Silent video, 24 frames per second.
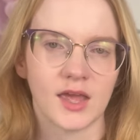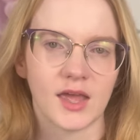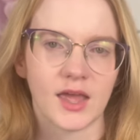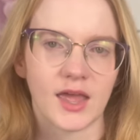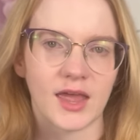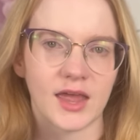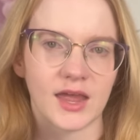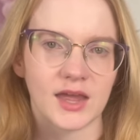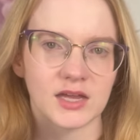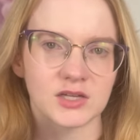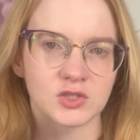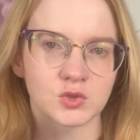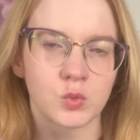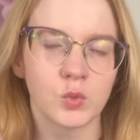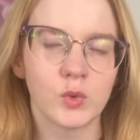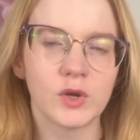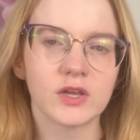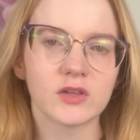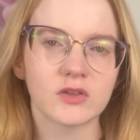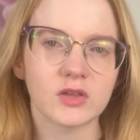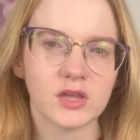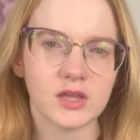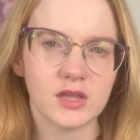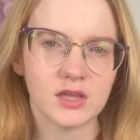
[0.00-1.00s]
And
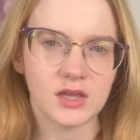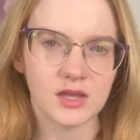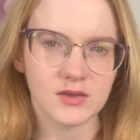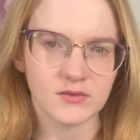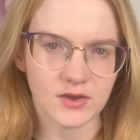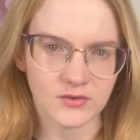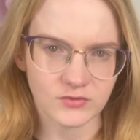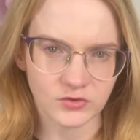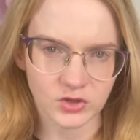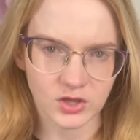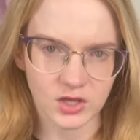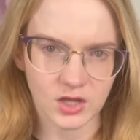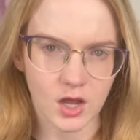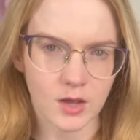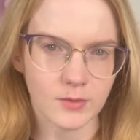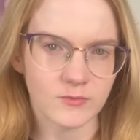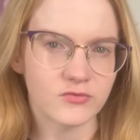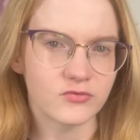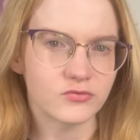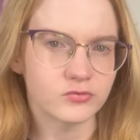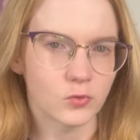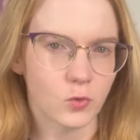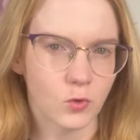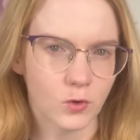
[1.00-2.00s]
will he give everything up
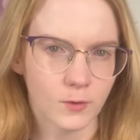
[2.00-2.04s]
for